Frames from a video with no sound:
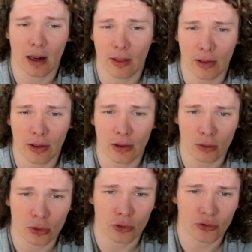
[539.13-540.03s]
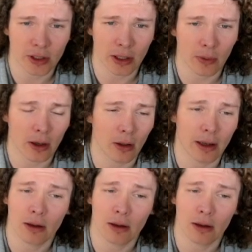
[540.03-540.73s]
I think it'll do really well and it'll